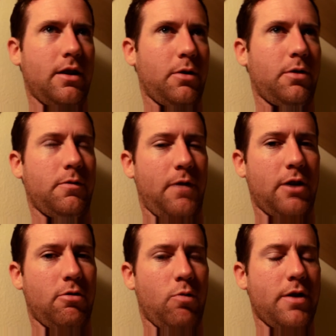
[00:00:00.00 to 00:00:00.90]

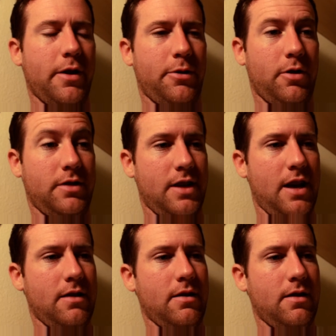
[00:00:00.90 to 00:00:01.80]
Federer won the 3rd
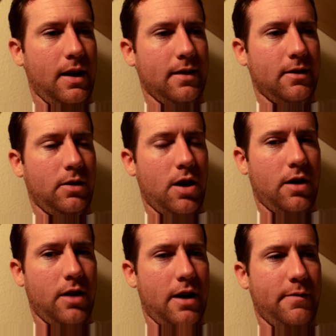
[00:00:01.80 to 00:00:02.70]
set, and a
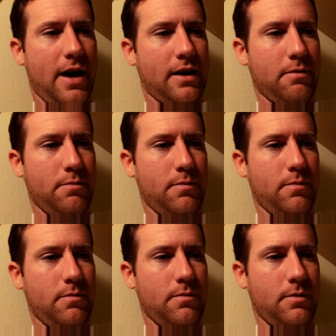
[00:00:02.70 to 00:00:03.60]
lot of that
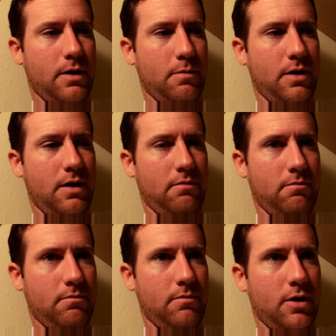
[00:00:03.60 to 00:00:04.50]
can be
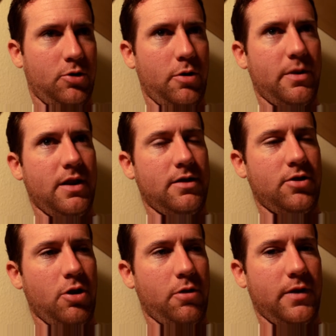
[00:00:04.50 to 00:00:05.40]
attributed to
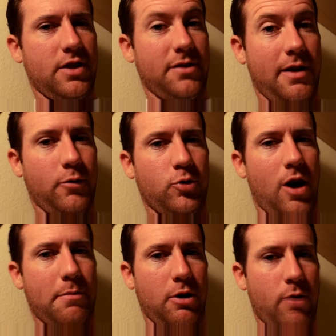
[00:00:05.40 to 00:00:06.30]
Djokovic's level
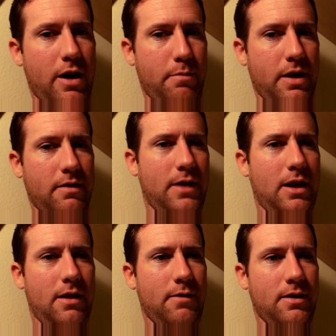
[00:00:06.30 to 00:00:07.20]
dropping quite a bit. But
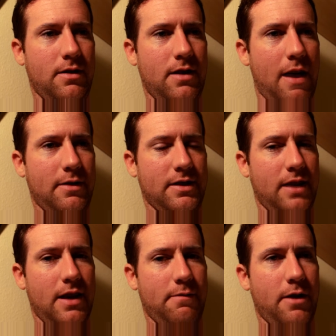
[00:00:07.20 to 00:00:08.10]
even having
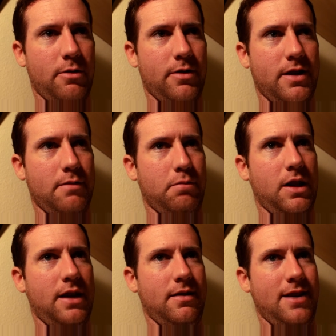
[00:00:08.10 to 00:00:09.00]
said that, Federer didn't
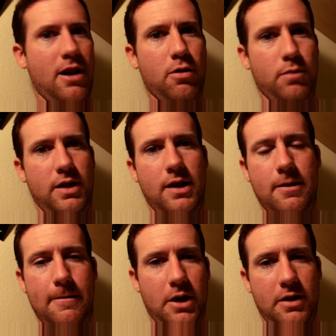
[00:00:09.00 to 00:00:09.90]
play terribly.
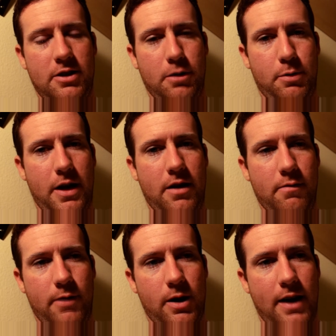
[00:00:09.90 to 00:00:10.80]
Yeah, he still played at
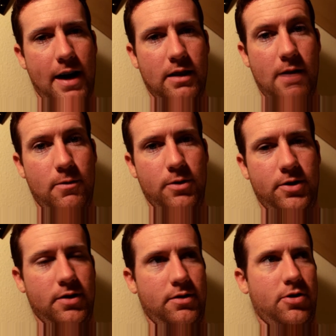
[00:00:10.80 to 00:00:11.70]
a very high level.
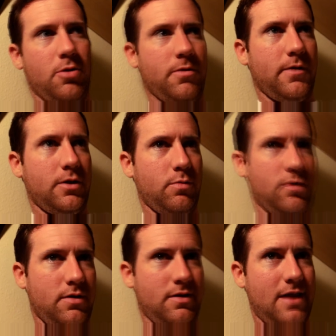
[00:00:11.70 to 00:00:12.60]
It's just Djokovic
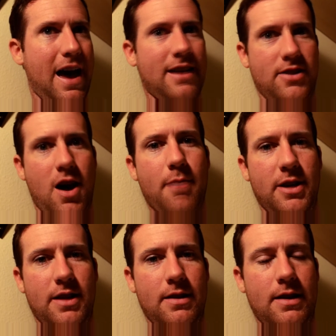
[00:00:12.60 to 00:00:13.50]
was that
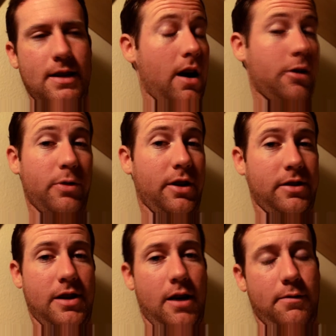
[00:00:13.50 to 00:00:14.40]
dominant. Unreal
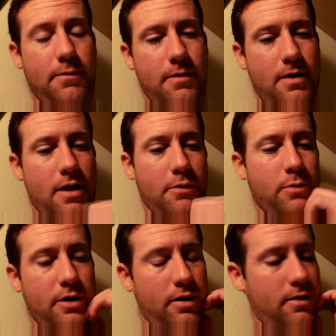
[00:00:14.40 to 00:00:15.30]
stuff.
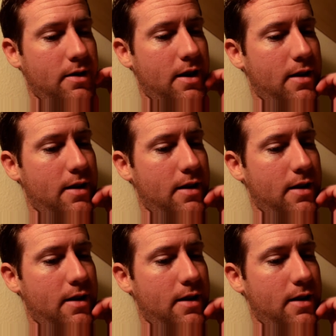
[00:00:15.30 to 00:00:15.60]
Unreal.